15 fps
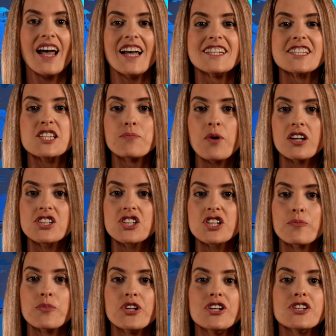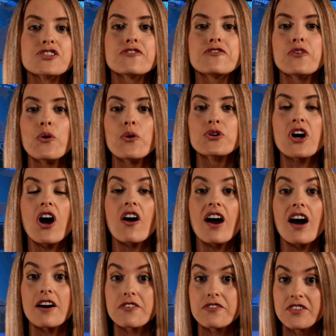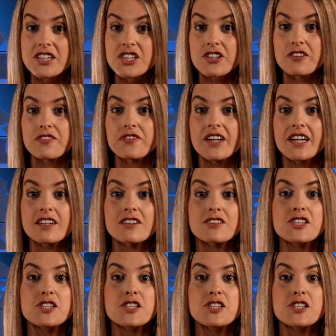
In sponsorship news, Ford are our official vehicle